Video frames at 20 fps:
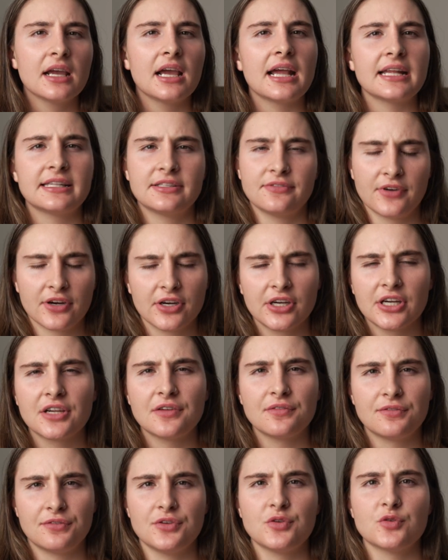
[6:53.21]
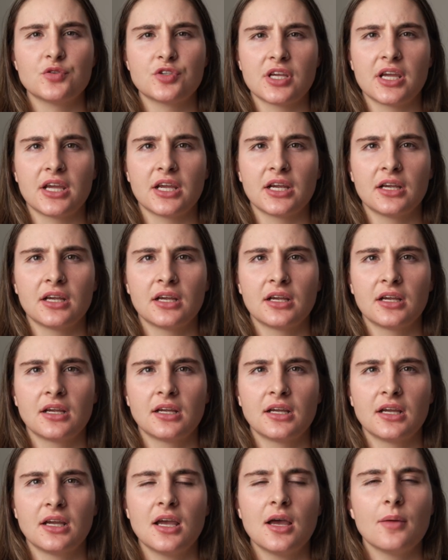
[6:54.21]
It's very confusing,
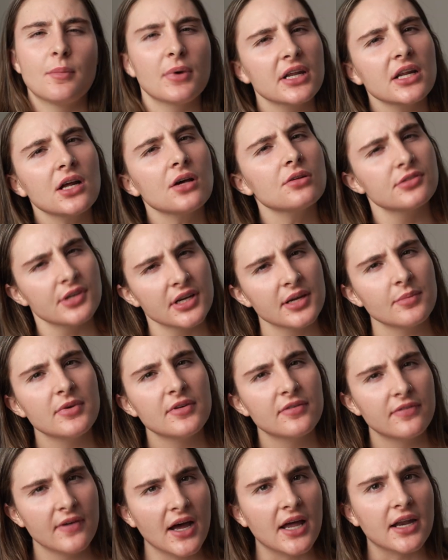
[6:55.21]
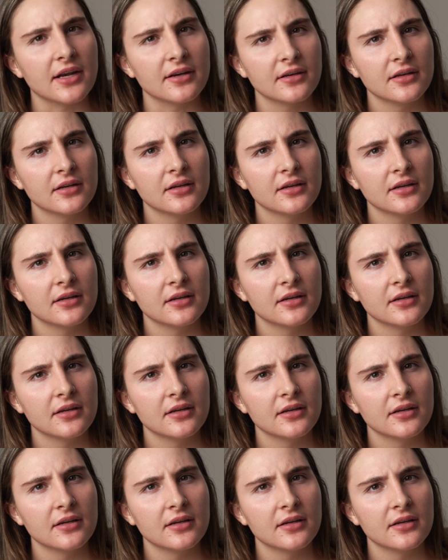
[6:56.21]
but it also can be fun,